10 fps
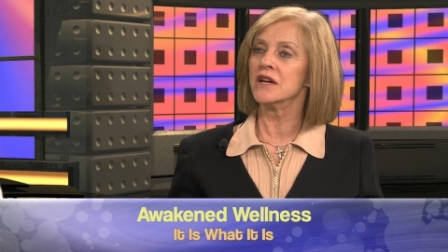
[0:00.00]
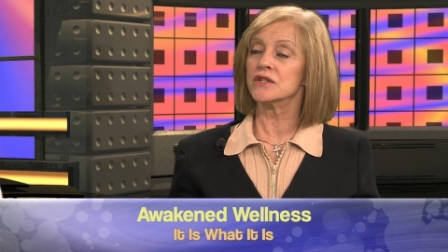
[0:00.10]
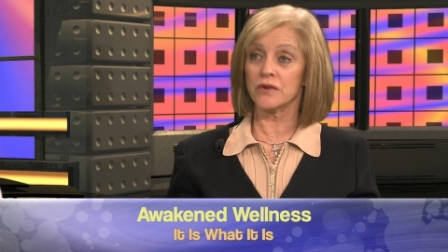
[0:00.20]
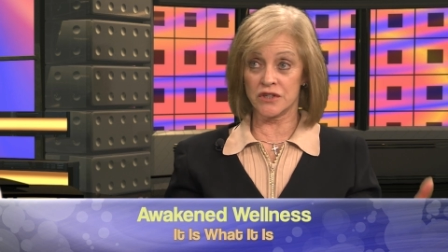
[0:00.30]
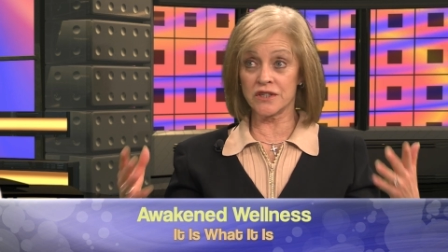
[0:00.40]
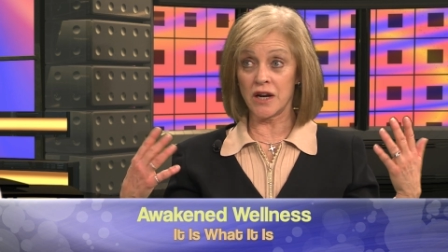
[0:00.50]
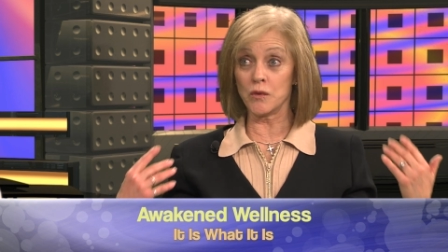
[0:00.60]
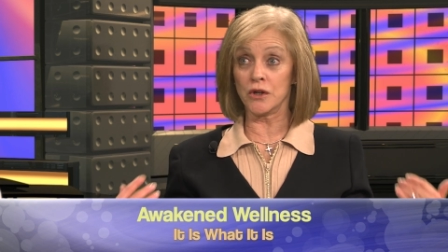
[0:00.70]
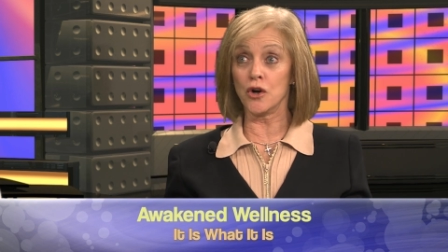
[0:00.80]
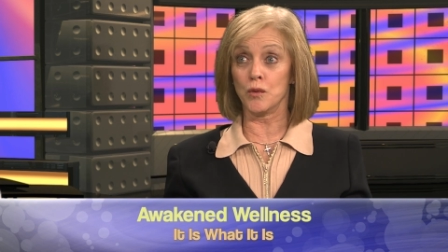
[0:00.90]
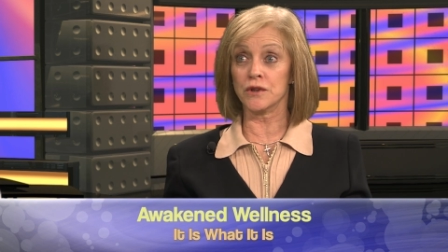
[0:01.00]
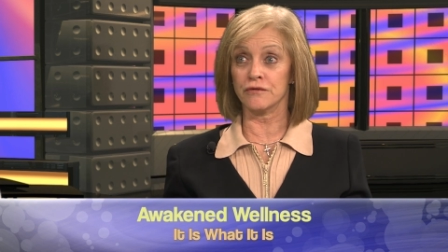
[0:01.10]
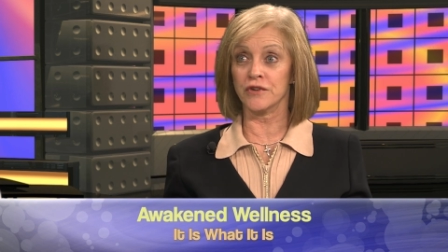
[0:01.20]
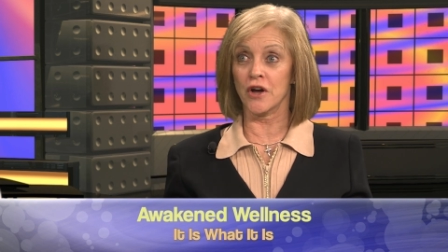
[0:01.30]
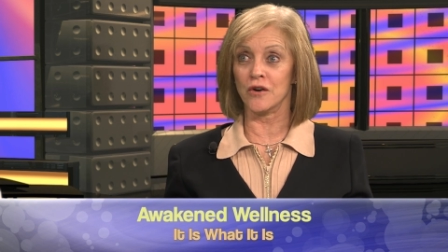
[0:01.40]
So I just kind of want to go with the
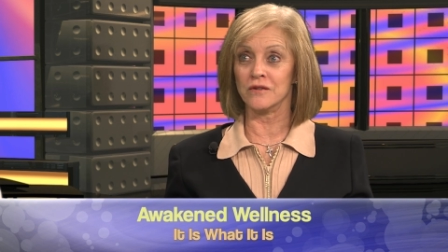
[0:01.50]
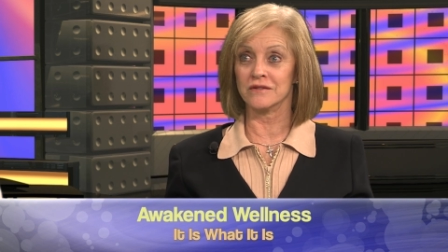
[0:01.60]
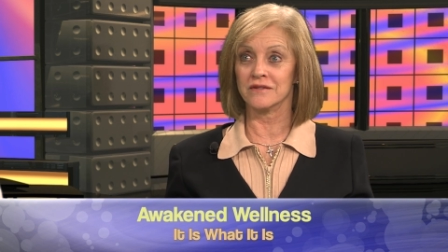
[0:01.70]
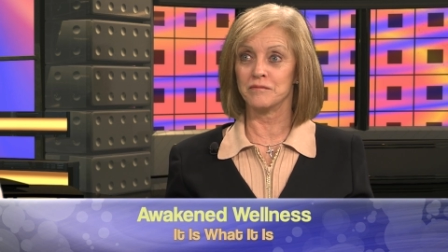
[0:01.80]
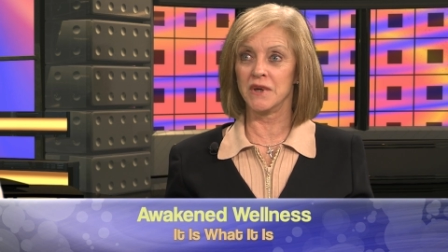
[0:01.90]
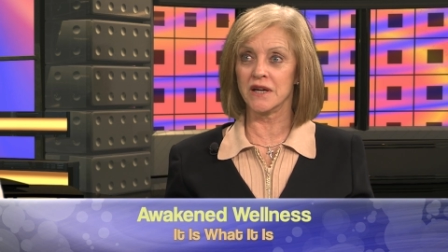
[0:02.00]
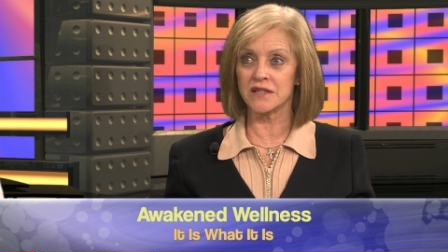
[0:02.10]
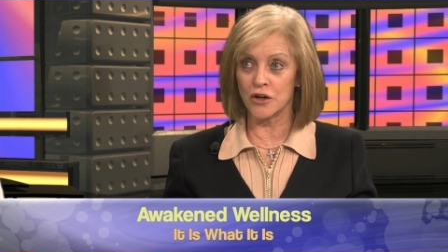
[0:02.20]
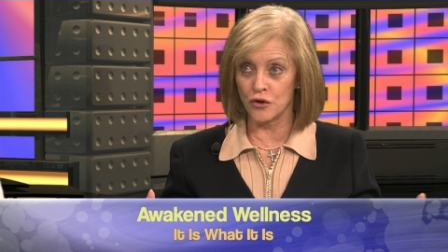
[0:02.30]
flow, because I